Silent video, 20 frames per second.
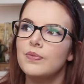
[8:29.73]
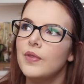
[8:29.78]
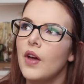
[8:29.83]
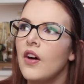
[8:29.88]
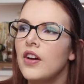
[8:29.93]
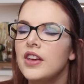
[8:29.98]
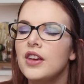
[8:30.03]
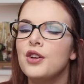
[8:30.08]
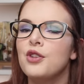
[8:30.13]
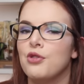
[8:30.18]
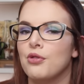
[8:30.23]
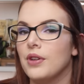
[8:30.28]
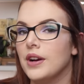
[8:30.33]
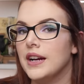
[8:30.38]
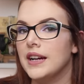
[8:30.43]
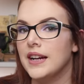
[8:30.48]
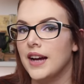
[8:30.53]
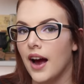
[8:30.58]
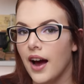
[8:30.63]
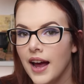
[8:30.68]
I
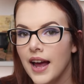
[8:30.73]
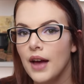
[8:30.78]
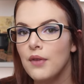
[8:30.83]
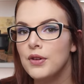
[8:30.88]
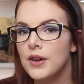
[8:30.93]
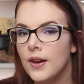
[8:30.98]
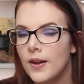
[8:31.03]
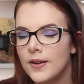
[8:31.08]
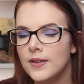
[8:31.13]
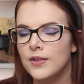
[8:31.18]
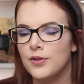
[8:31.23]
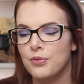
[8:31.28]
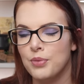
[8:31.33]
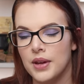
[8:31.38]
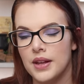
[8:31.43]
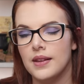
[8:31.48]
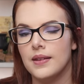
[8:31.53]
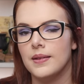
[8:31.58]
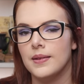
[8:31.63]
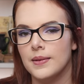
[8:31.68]
agree. I have a lot of
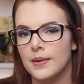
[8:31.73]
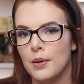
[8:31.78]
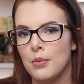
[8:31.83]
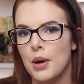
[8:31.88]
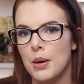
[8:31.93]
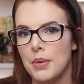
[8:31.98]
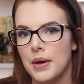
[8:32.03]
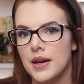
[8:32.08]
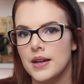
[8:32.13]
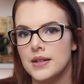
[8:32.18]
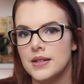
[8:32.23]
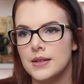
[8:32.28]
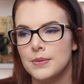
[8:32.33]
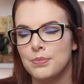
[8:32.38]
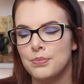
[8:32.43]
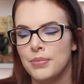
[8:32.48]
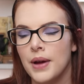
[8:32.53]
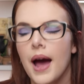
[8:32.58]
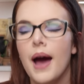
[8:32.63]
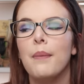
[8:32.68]
pillows on my bed,
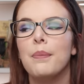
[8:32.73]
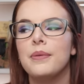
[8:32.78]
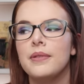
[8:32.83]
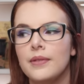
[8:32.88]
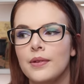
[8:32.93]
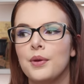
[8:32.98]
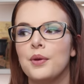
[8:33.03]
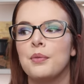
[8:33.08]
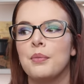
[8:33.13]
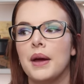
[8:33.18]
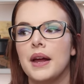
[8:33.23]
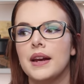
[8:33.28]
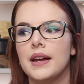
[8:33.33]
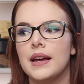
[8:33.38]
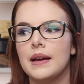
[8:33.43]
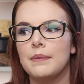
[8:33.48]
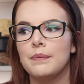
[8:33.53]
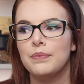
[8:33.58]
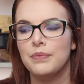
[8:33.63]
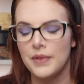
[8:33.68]
perhaps too
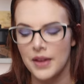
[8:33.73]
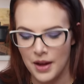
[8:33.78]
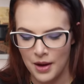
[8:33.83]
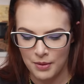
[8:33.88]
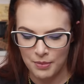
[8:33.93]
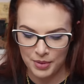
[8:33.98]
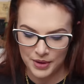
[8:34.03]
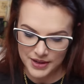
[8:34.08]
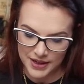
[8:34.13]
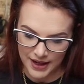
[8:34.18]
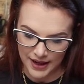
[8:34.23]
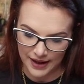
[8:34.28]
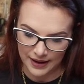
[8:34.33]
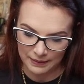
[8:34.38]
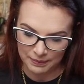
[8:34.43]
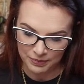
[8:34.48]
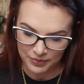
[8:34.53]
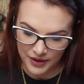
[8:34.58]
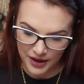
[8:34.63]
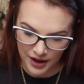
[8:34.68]
many, but
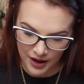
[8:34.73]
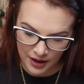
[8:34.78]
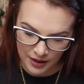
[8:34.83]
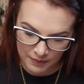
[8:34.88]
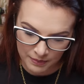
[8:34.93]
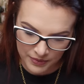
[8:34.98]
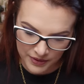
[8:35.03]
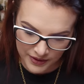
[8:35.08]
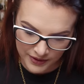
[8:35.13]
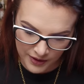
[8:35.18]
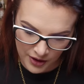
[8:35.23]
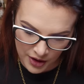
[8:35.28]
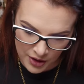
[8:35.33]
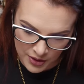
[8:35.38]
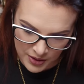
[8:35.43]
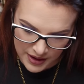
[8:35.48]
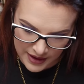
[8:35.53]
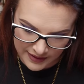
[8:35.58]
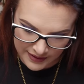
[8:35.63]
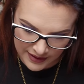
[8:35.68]
hey.
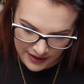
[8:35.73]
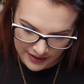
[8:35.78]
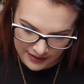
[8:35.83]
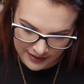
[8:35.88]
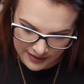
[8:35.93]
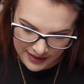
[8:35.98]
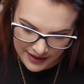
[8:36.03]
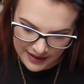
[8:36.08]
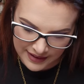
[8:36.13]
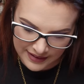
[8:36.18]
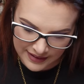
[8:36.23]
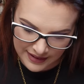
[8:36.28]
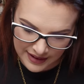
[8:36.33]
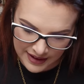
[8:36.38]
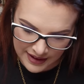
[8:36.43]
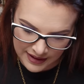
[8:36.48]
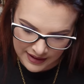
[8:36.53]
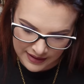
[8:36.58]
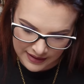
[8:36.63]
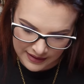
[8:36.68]
So it says this
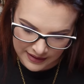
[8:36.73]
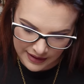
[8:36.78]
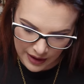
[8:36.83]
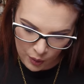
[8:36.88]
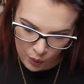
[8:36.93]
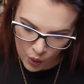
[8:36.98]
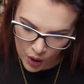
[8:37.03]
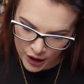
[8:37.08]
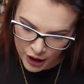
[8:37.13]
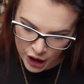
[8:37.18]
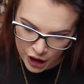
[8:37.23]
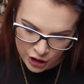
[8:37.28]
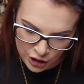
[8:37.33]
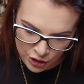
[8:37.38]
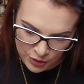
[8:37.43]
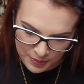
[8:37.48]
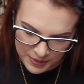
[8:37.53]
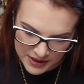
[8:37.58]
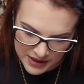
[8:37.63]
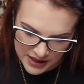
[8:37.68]
is
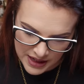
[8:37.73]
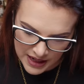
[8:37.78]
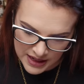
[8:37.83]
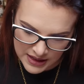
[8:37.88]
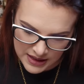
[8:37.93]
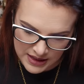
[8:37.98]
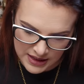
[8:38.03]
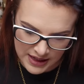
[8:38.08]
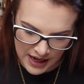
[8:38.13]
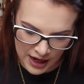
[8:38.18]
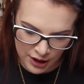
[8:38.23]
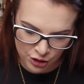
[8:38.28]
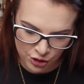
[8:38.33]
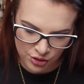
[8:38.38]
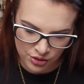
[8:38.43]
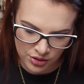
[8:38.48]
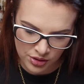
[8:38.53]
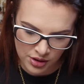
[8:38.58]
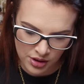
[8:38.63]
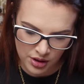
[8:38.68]
100%
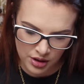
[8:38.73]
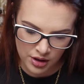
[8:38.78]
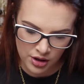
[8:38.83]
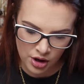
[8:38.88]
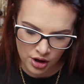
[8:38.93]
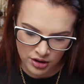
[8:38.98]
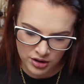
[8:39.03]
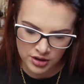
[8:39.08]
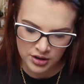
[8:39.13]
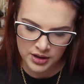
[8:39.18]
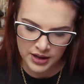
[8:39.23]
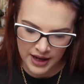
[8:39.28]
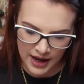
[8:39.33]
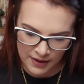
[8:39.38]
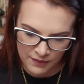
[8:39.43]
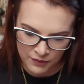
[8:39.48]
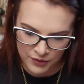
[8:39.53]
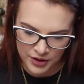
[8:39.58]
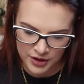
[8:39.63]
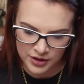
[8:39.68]
natural cotton
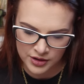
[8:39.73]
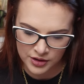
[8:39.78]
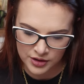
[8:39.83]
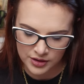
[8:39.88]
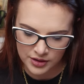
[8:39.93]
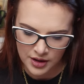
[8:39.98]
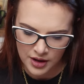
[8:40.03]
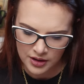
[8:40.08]
canvas.